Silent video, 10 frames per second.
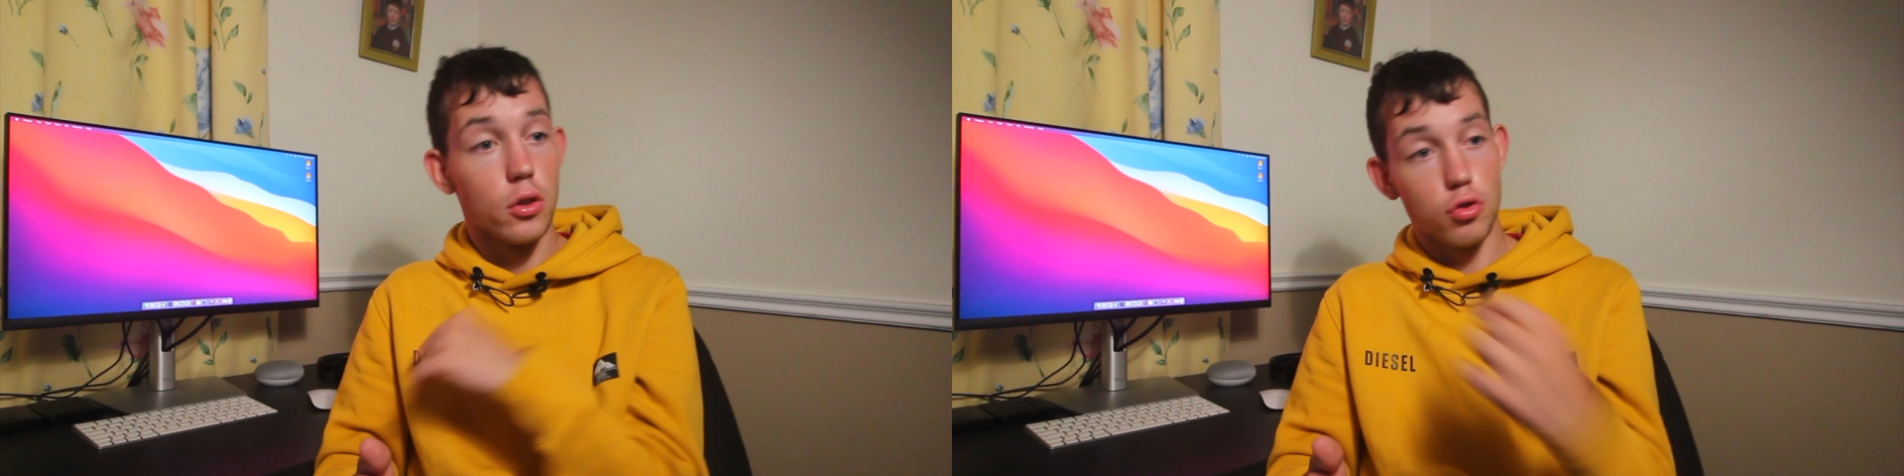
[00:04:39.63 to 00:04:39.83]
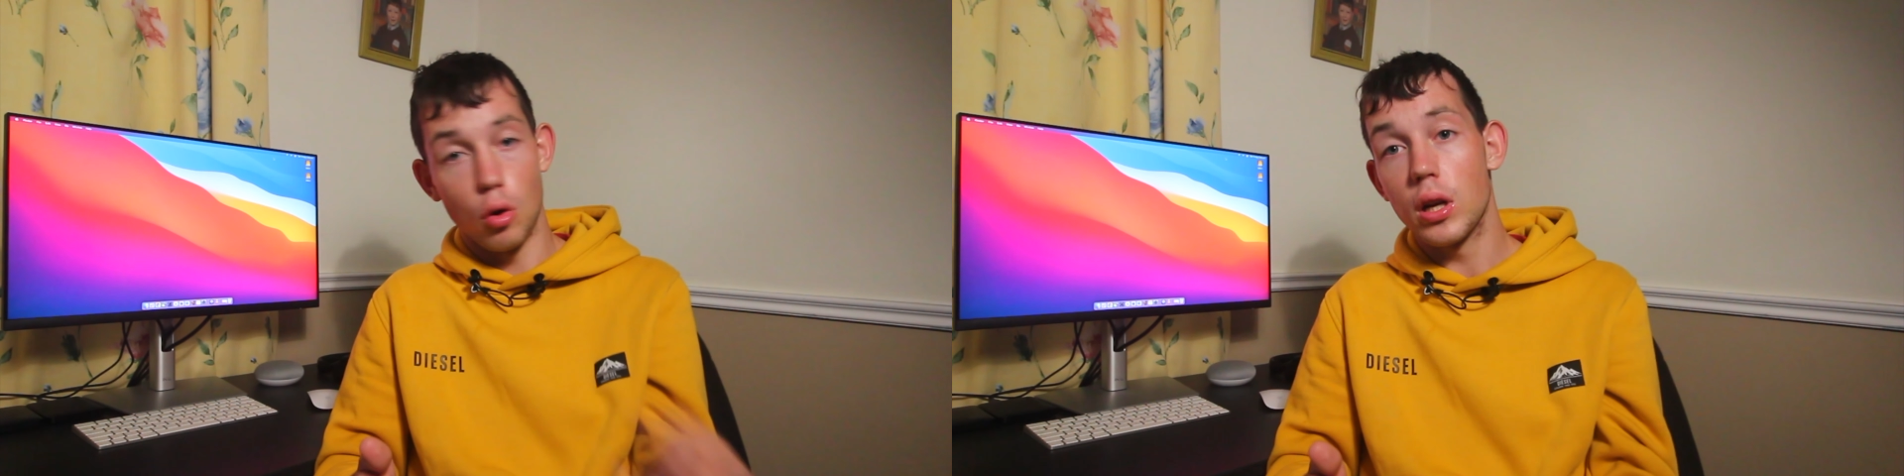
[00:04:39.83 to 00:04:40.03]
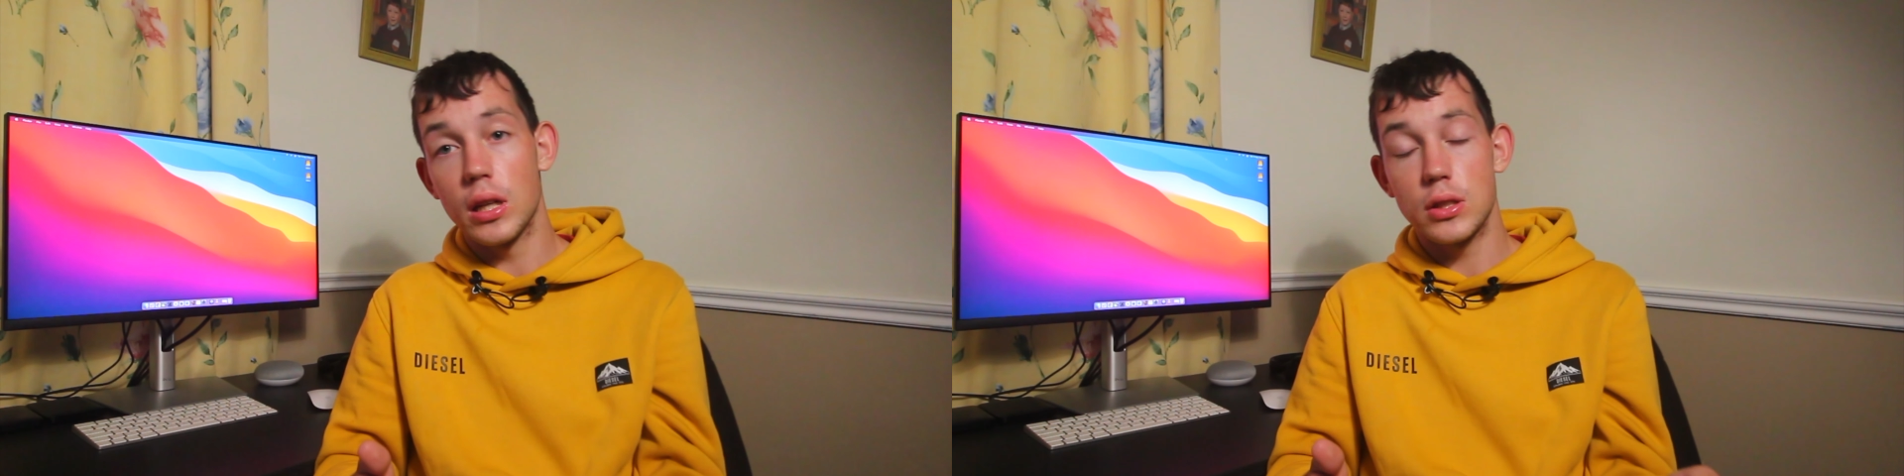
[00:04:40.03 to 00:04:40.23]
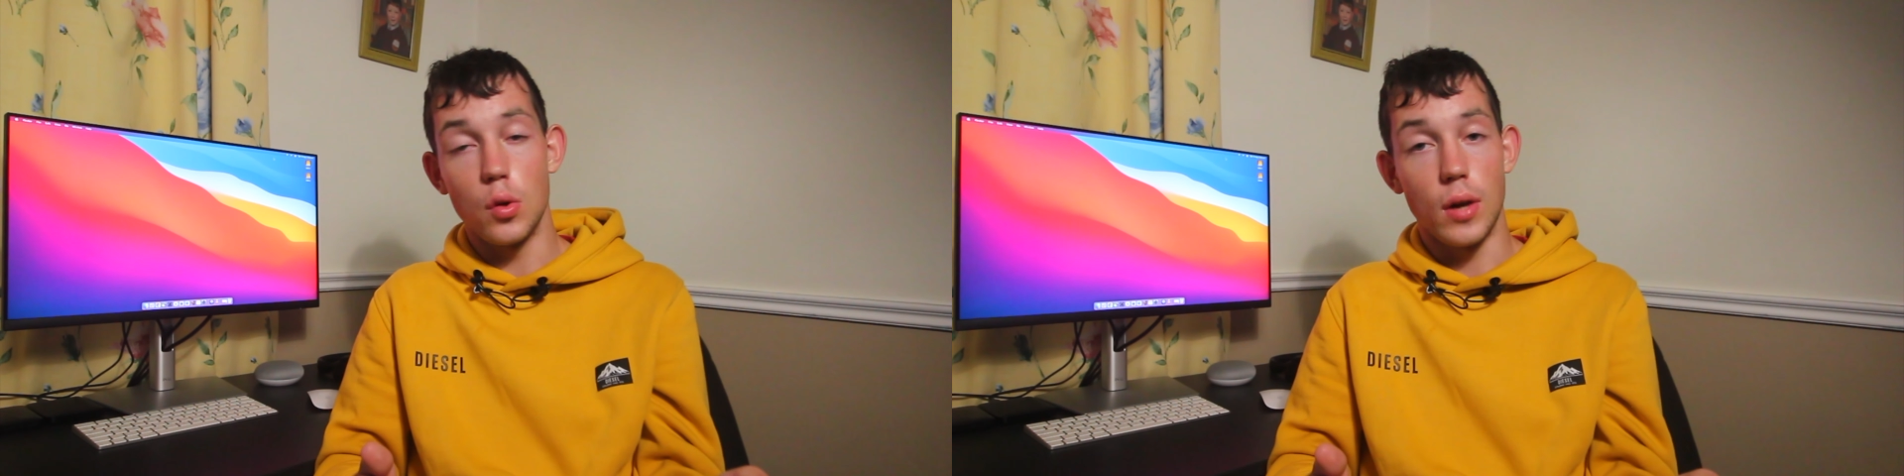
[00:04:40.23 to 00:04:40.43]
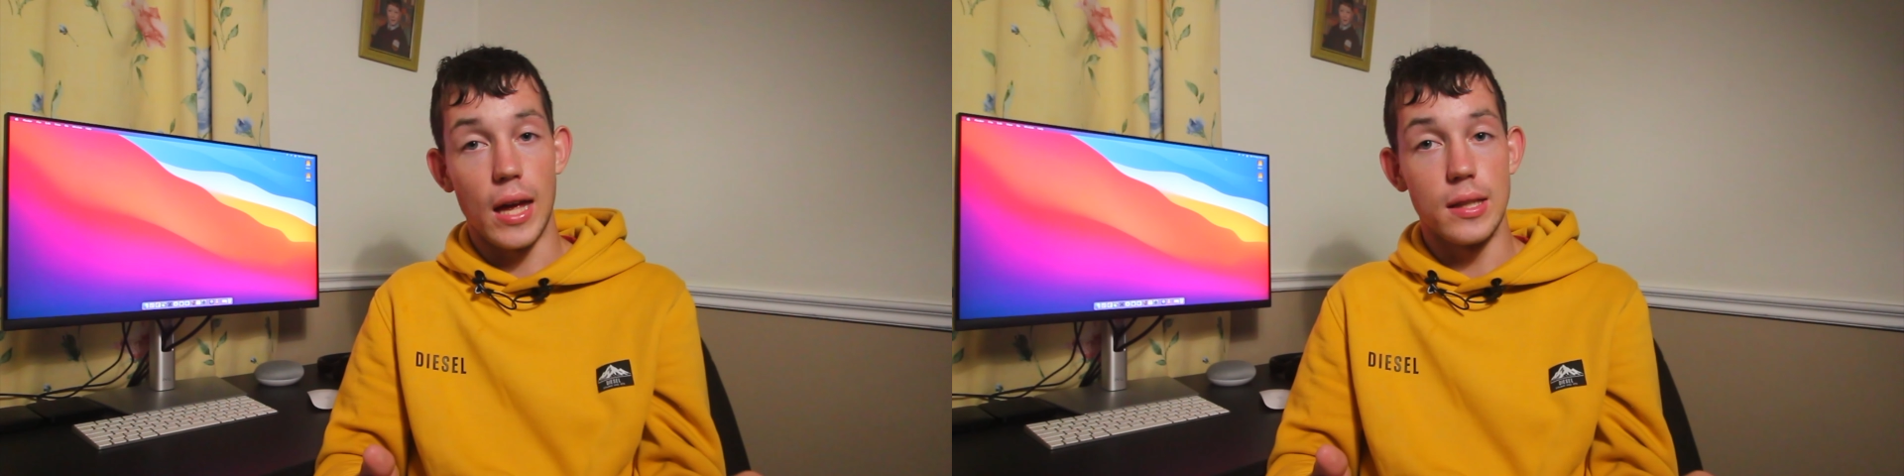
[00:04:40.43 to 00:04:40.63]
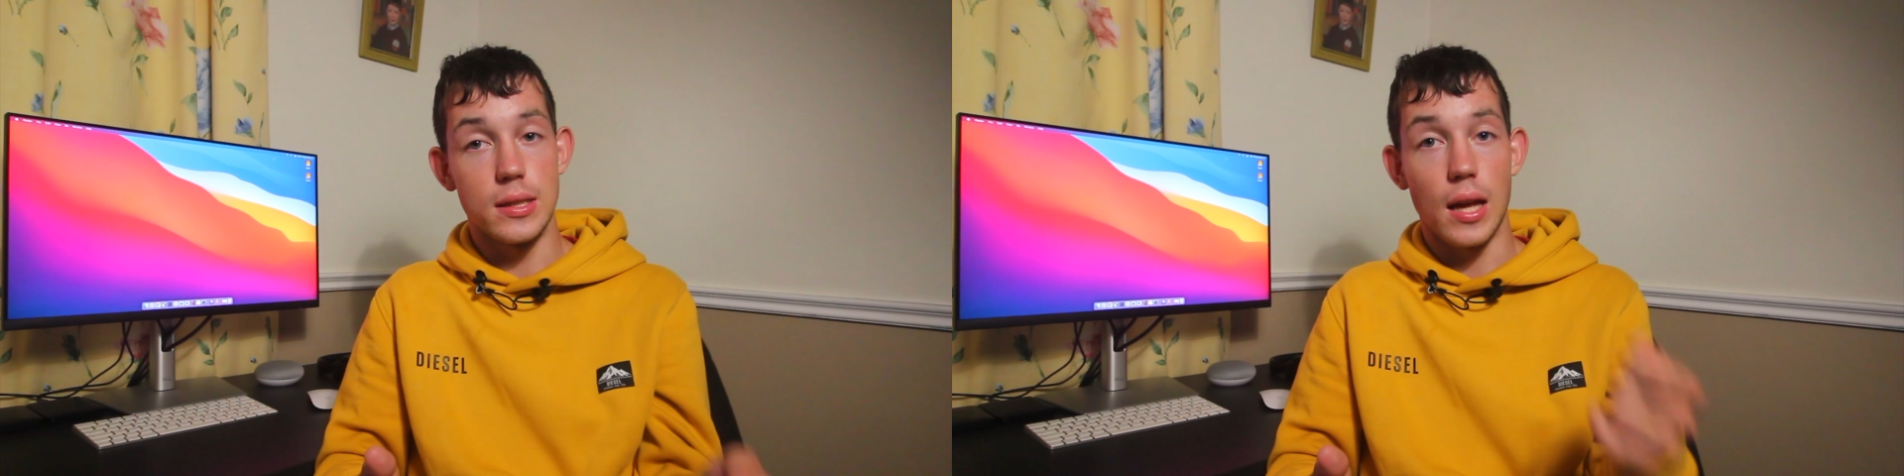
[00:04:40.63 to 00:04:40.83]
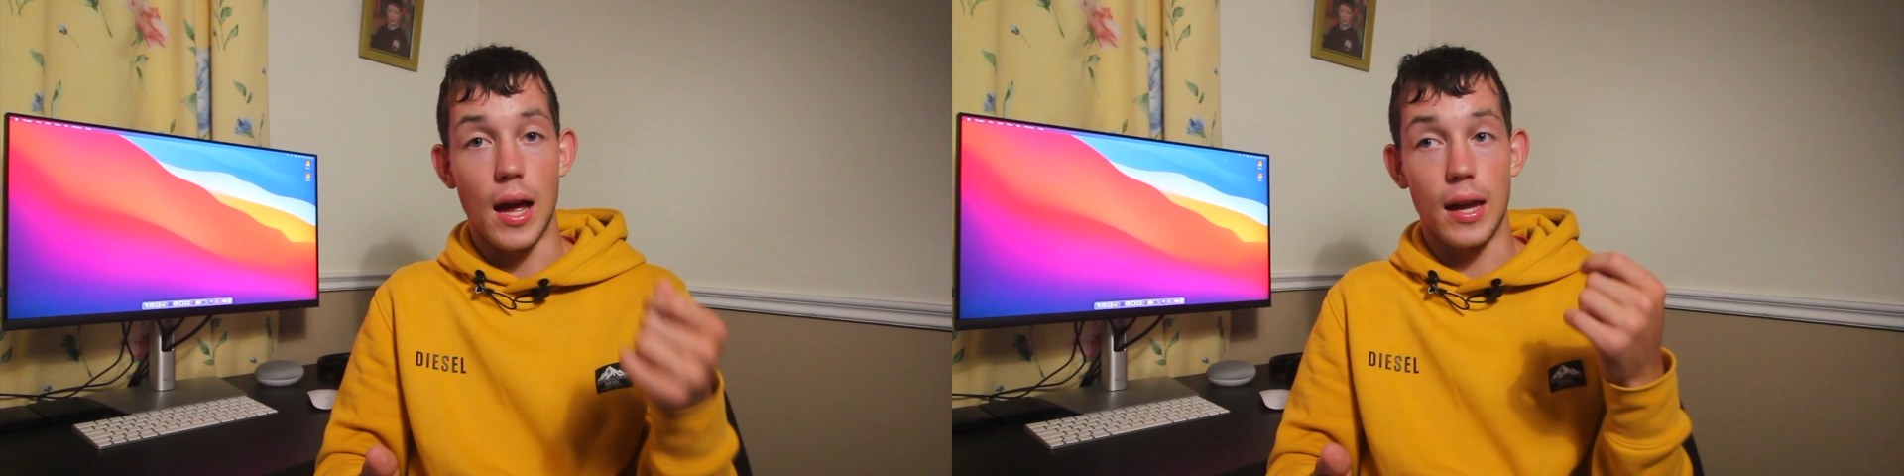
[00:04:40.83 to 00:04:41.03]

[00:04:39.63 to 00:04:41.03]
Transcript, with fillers: throw it in a suitcase